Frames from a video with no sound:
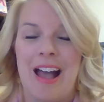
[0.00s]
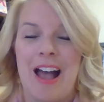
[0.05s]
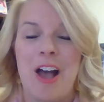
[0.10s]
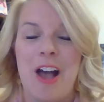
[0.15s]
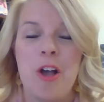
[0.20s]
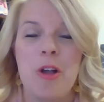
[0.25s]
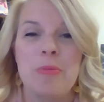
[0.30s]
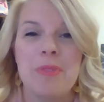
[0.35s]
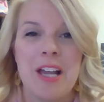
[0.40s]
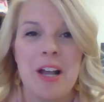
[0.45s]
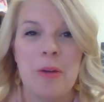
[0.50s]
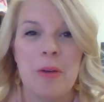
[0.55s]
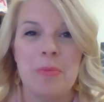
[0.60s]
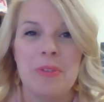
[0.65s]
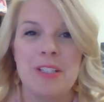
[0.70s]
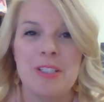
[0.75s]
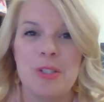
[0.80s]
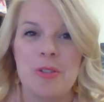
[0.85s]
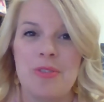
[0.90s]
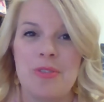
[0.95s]
I hope to help
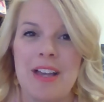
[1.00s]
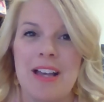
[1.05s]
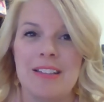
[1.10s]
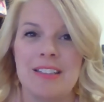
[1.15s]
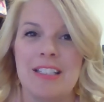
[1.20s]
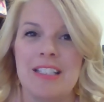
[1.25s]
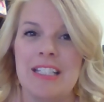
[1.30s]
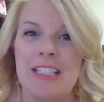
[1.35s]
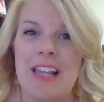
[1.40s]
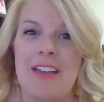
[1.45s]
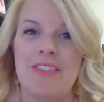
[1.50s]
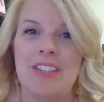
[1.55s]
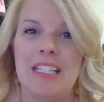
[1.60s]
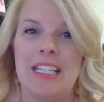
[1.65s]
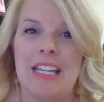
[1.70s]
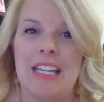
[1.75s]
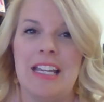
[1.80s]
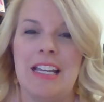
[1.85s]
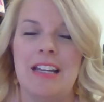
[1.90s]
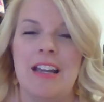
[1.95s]
you in
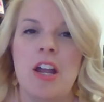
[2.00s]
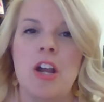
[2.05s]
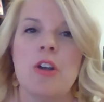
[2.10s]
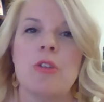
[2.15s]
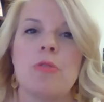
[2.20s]
2017.